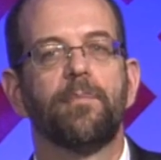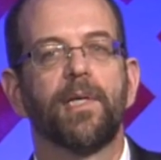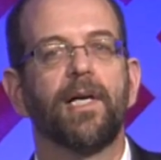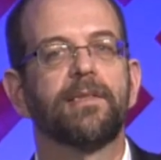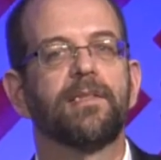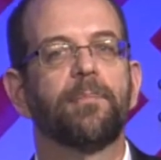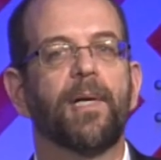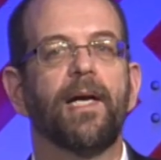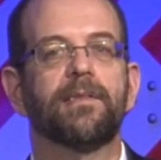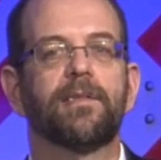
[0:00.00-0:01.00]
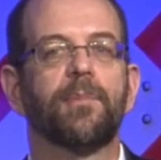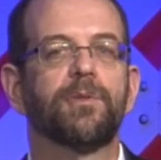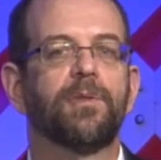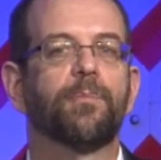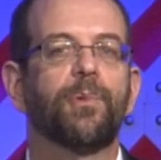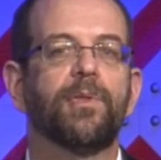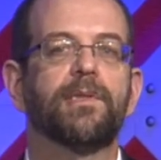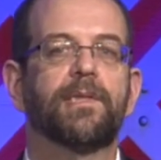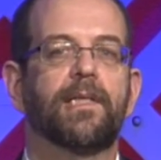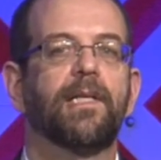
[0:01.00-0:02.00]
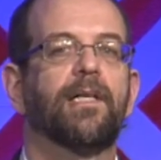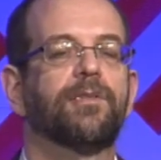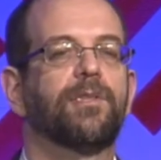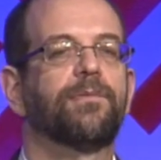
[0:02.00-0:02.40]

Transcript: because in the past, the most important technology